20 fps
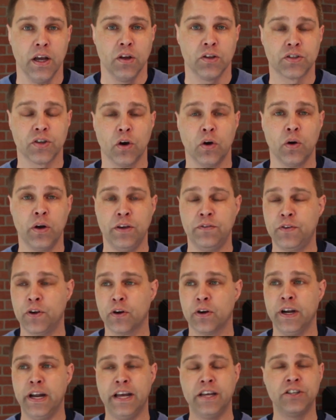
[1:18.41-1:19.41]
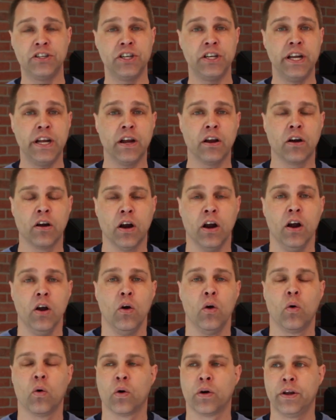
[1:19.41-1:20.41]
So if you're an engineer
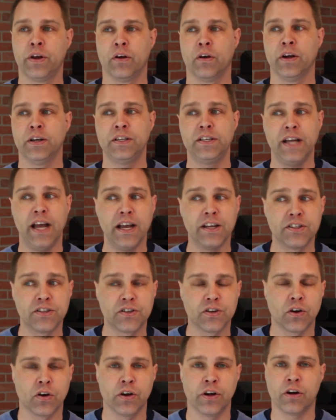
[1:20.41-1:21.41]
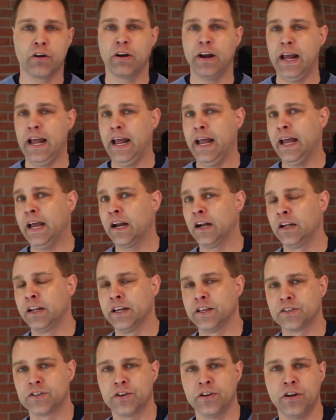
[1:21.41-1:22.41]
or you're a tester or you're an
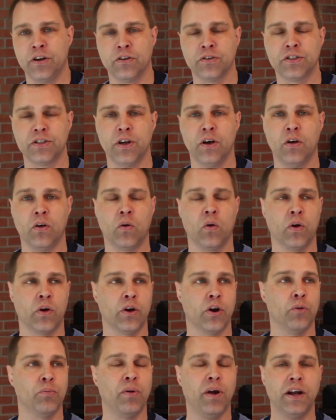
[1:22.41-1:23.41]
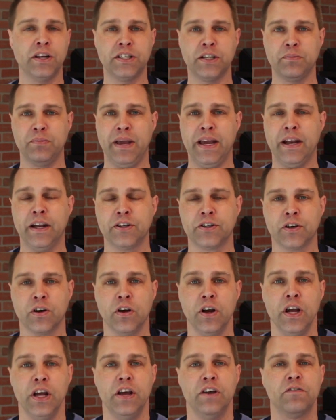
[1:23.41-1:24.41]
analyst or you're a project
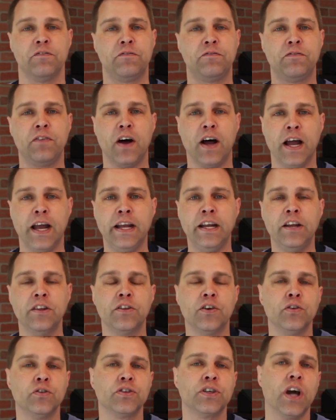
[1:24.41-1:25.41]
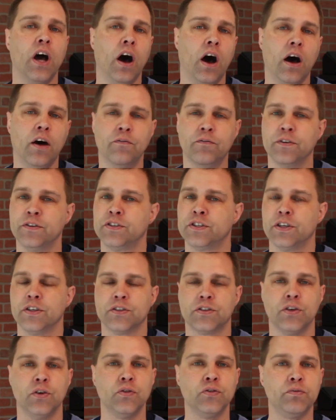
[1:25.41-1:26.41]
manager, find those
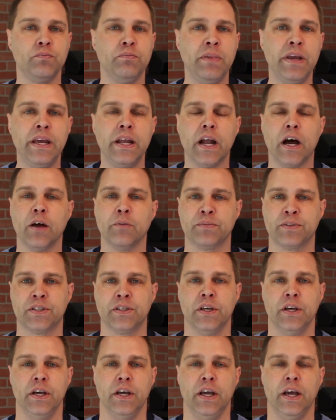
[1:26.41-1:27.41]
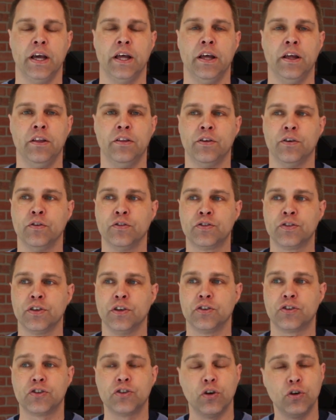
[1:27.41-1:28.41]
conferences, those meetups,
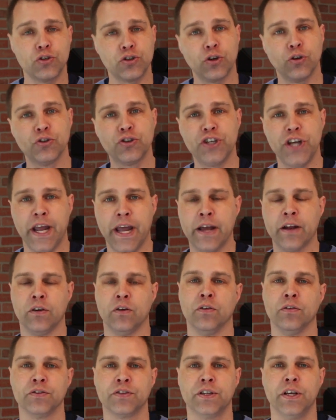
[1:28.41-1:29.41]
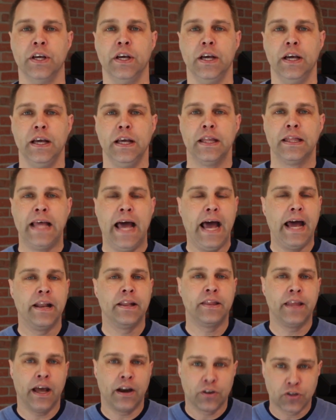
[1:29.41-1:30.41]
those social channels
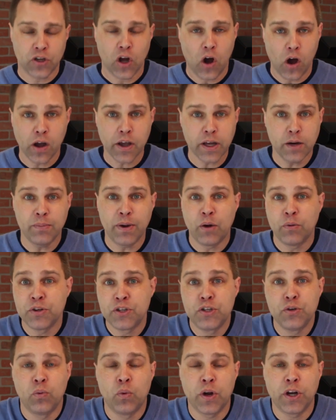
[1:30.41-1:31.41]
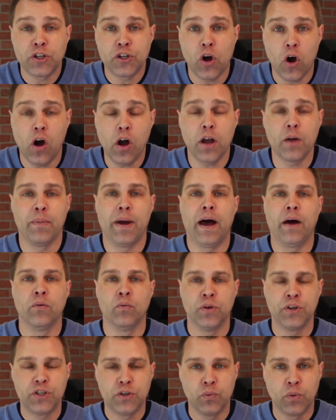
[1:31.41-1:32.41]
that are talking about what you want to talk about
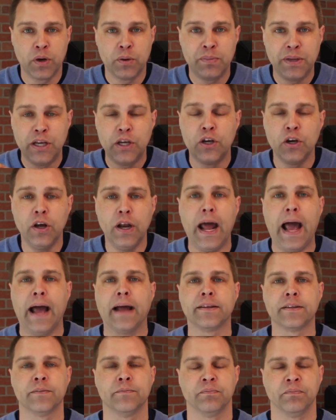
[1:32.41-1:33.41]
and what you want to be good at.